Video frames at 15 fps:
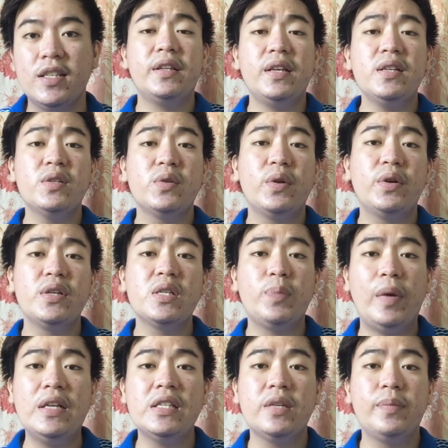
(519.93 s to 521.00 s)
It is the
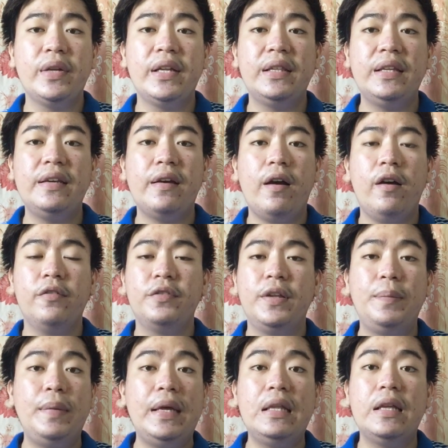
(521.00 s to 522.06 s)
responsibility of
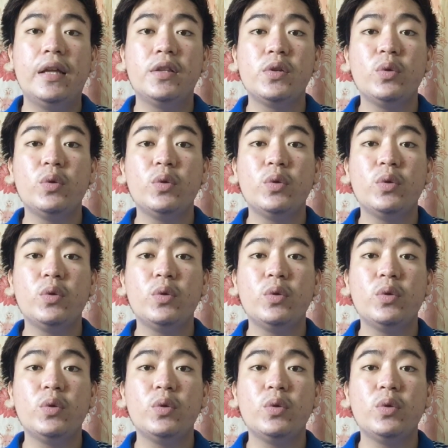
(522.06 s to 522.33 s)
the media